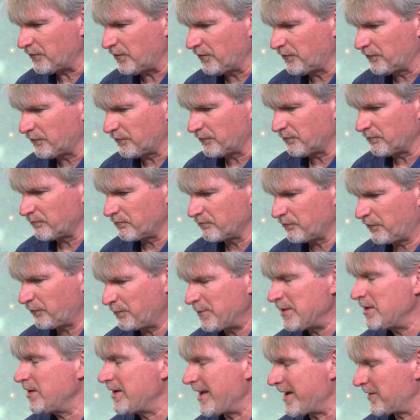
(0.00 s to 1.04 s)
It's
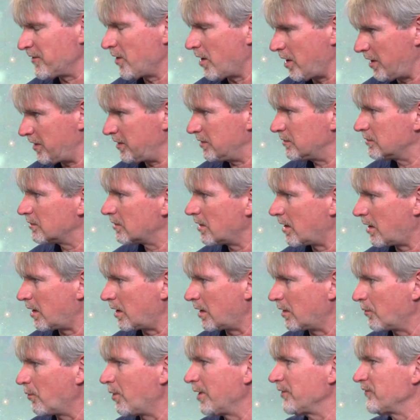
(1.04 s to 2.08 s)
speed and height
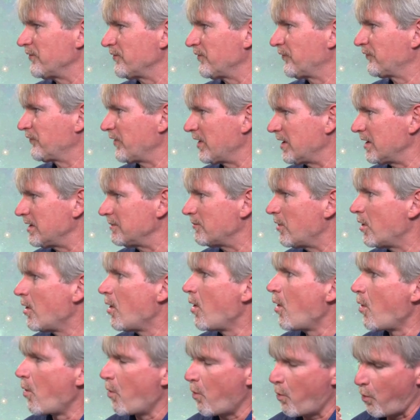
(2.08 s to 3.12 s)
are one and the same.
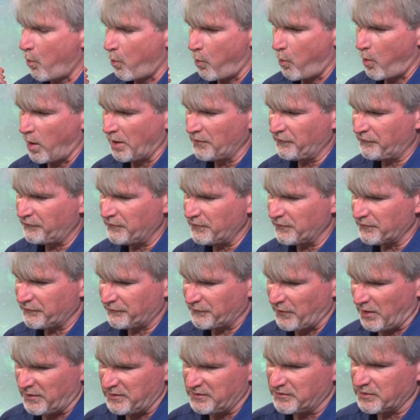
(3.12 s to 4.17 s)
Once you're
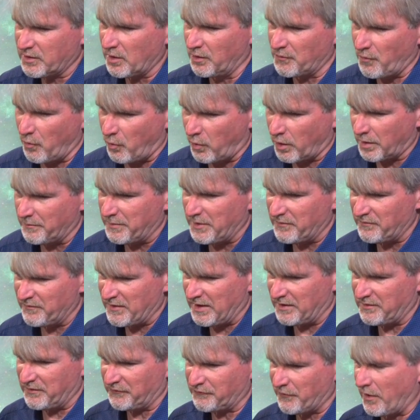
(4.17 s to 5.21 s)
starting to go to orbit,
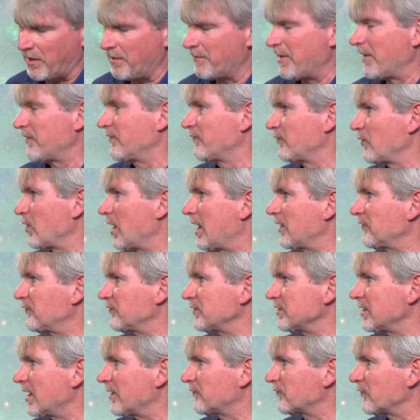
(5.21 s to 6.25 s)
then it's all about the
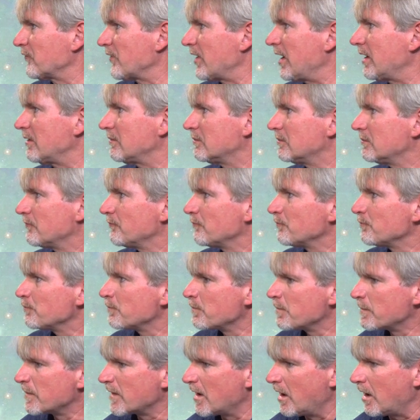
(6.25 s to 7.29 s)
velocity after that.
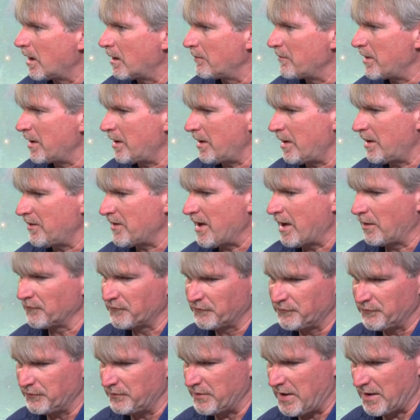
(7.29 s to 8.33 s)
Um, and, and
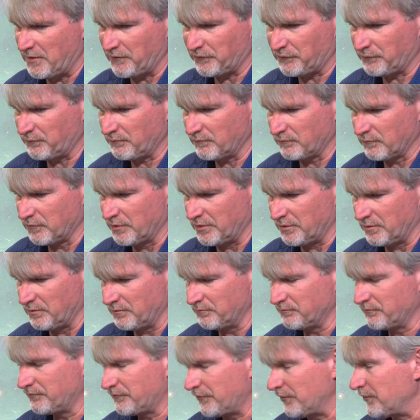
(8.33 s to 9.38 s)
altitude has little
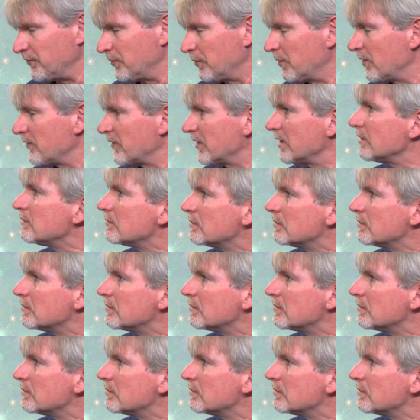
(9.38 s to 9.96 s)
to do with it.